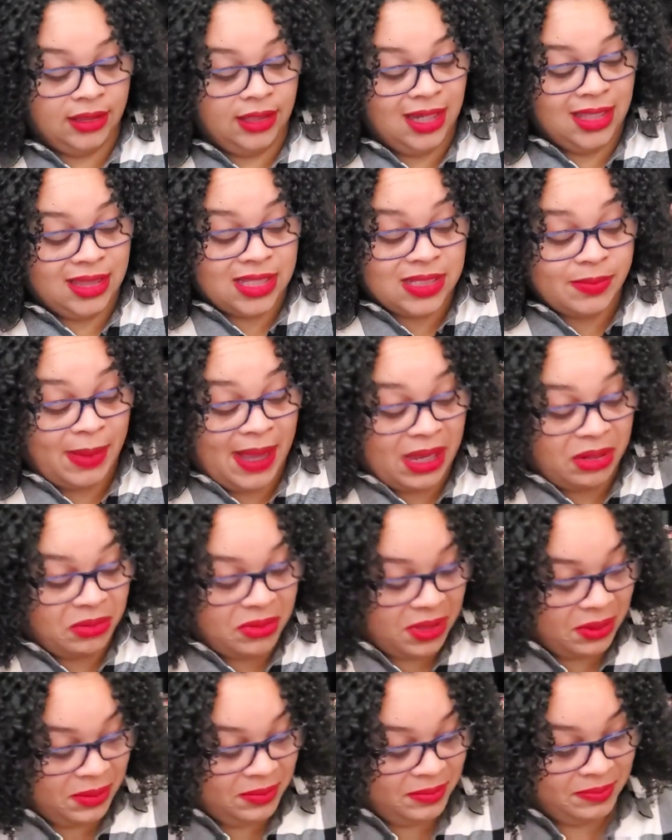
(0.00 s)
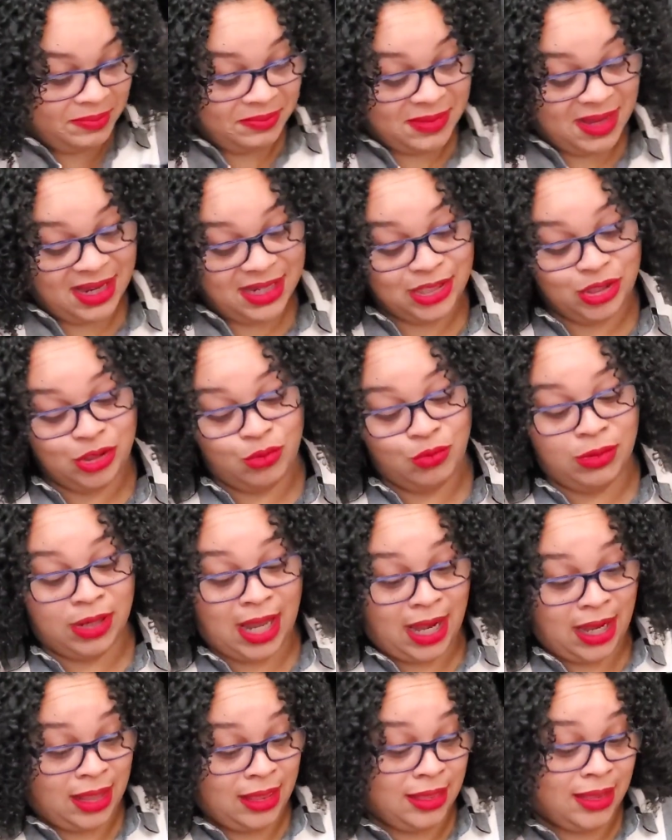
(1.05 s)
look at this bottle though. I do
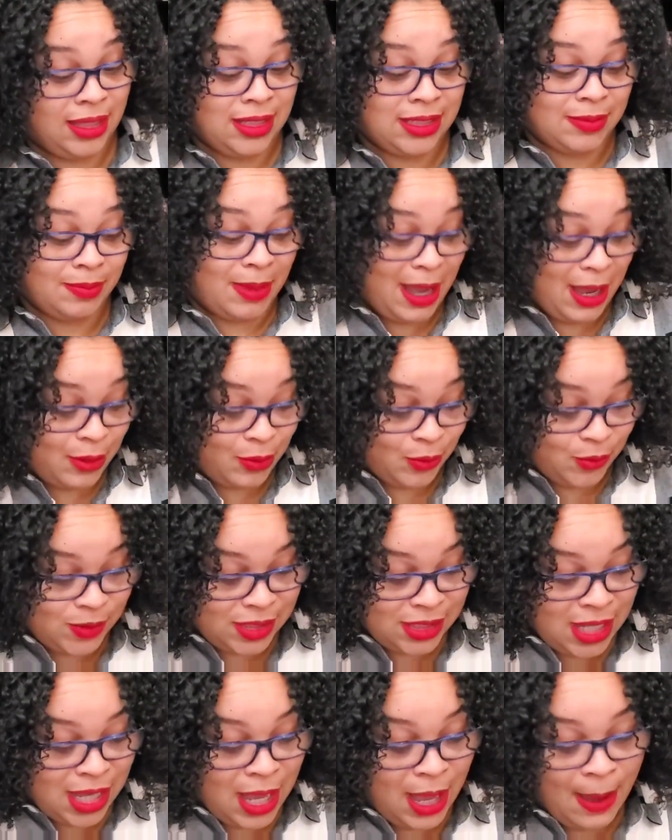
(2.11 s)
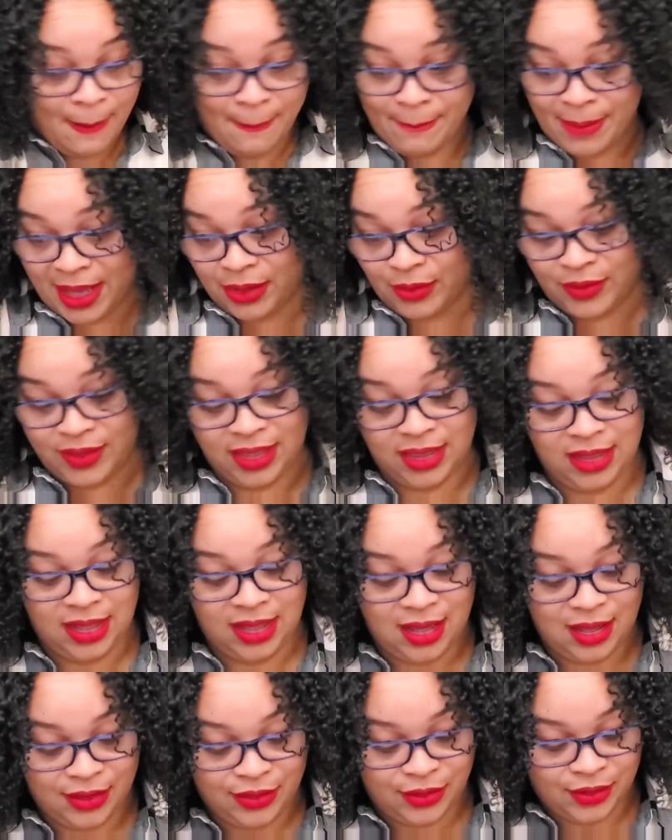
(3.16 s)
like these bottles better than
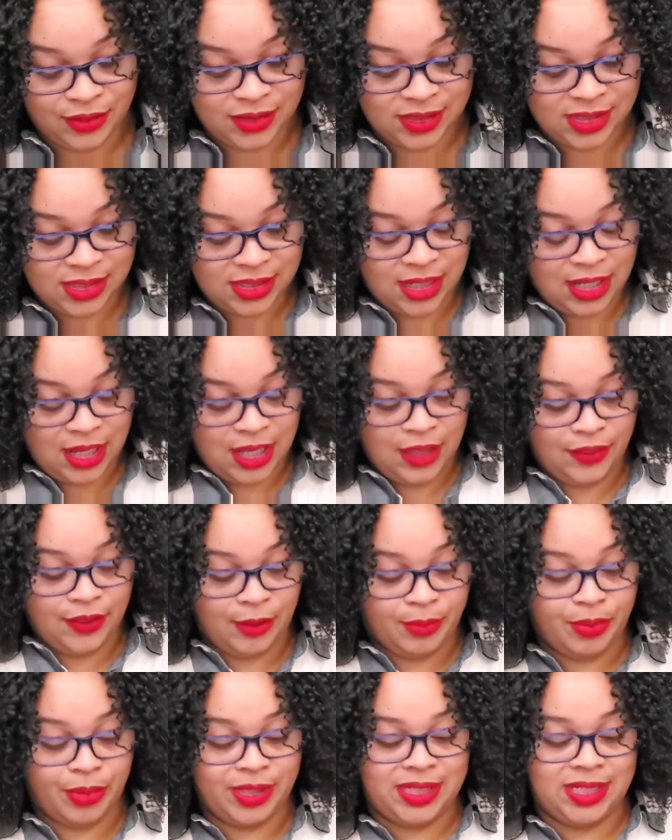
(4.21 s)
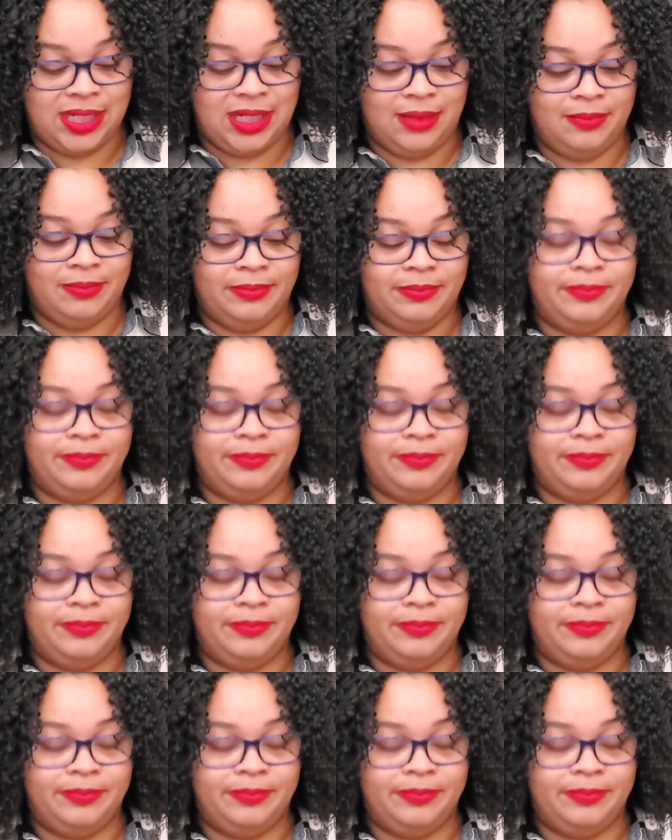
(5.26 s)
the others. They're pretty.